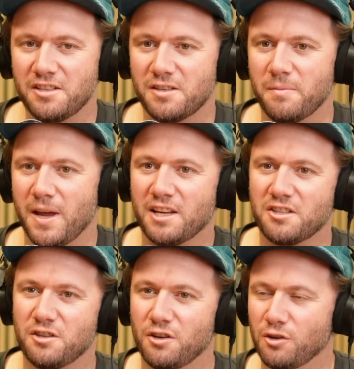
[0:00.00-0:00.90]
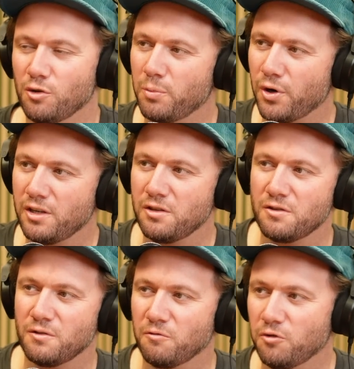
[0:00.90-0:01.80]
some external
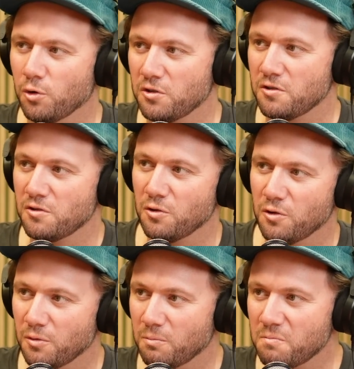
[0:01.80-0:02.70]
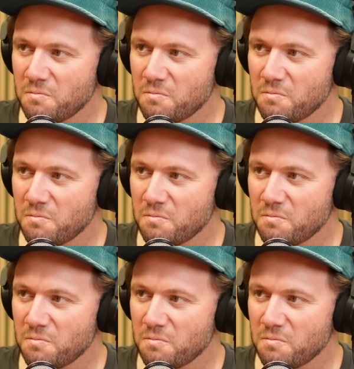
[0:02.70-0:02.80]
pressures and forces, or